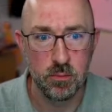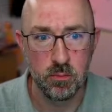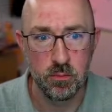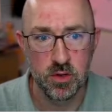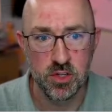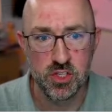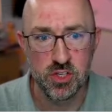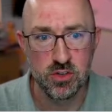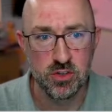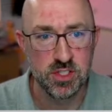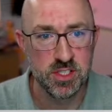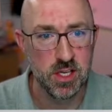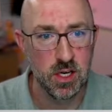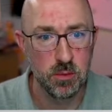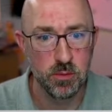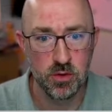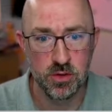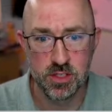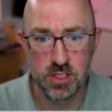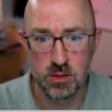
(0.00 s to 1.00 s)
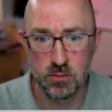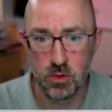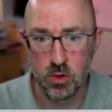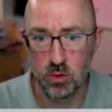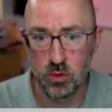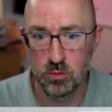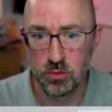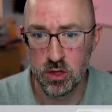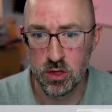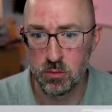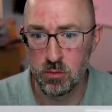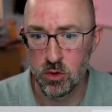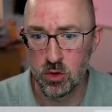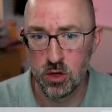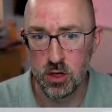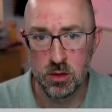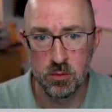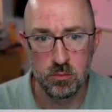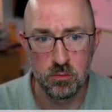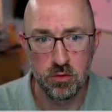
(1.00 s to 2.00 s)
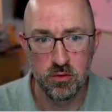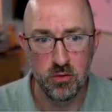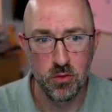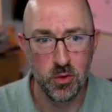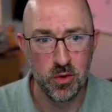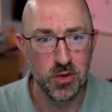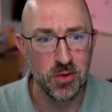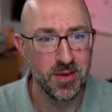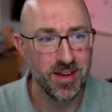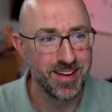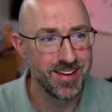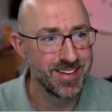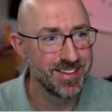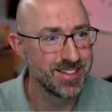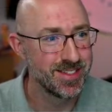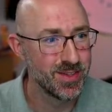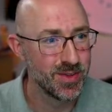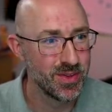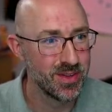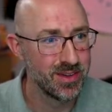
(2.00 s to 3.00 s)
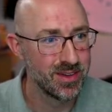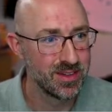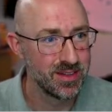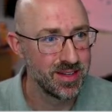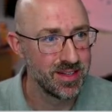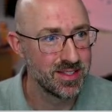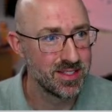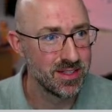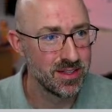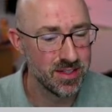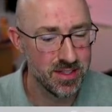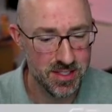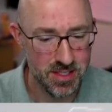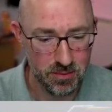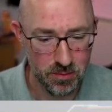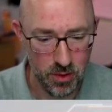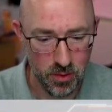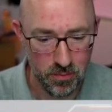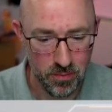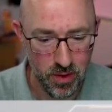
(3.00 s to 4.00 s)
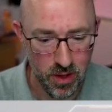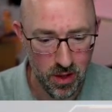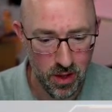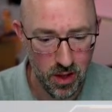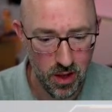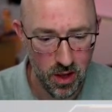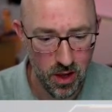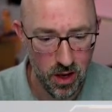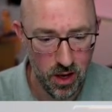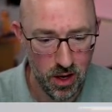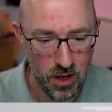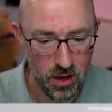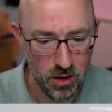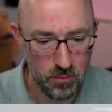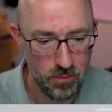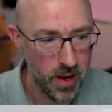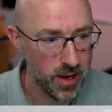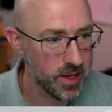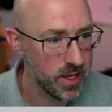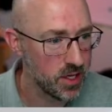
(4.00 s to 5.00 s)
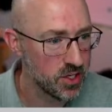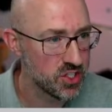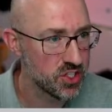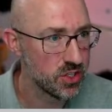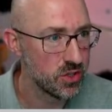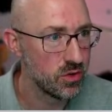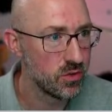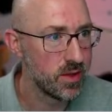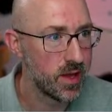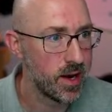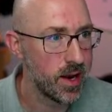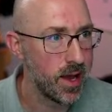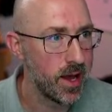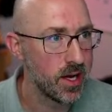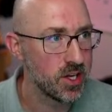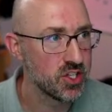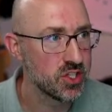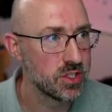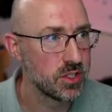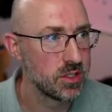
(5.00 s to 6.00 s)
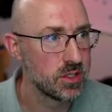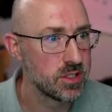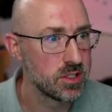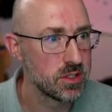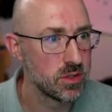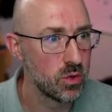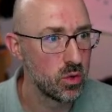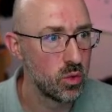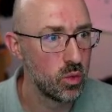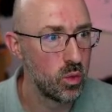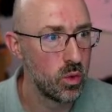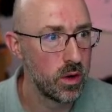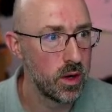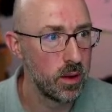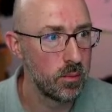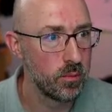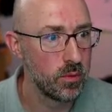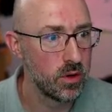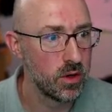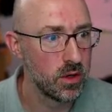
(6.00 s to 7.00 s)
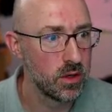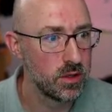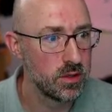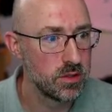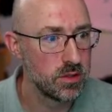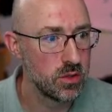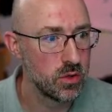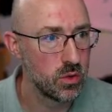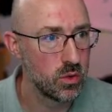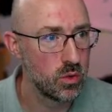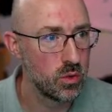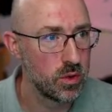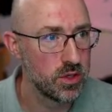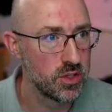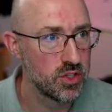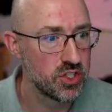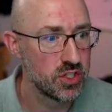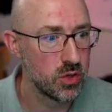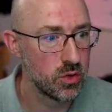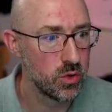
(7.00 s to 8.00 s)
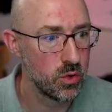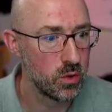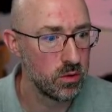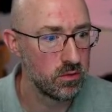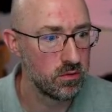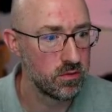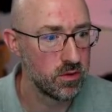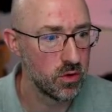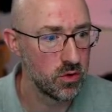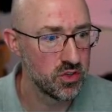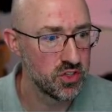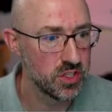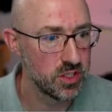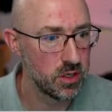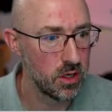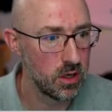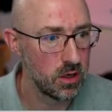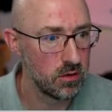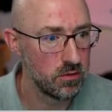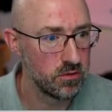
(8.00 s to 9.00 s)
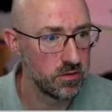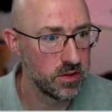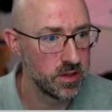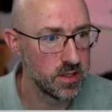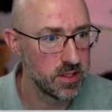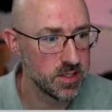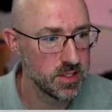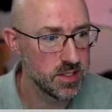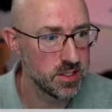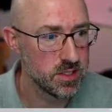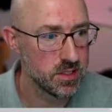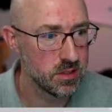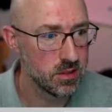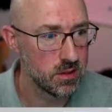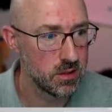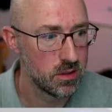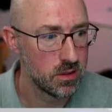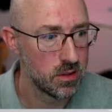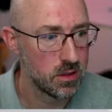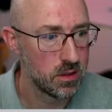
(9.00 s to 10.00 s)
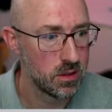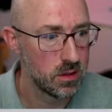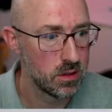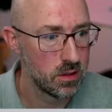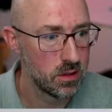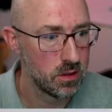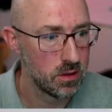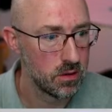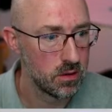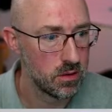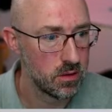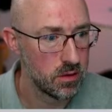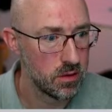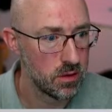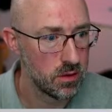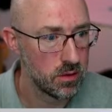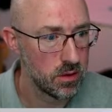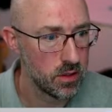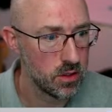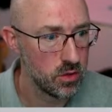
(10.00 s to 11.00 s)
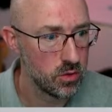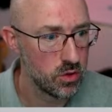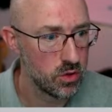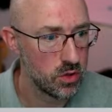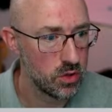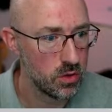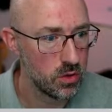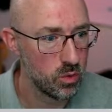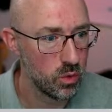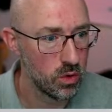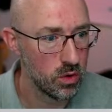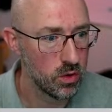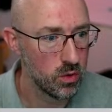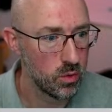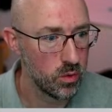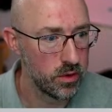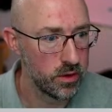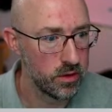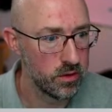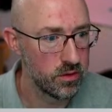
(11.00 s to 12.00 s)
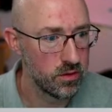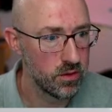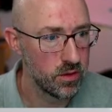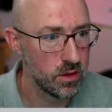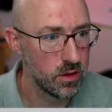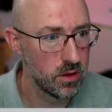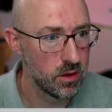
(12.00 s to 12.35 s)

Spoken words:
make sure you set up your demo community before you get into the demo. I can't show you that action, so what I'm gonna do is show you a version of this that you could work with.